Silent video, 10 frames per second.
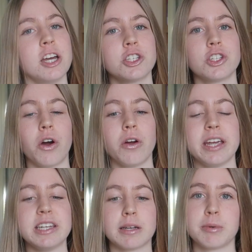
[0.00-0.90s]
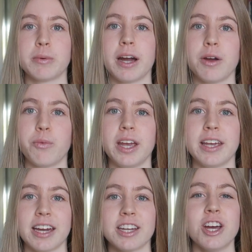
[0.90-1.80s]
So in WA
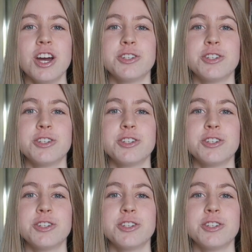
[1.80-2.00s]
we get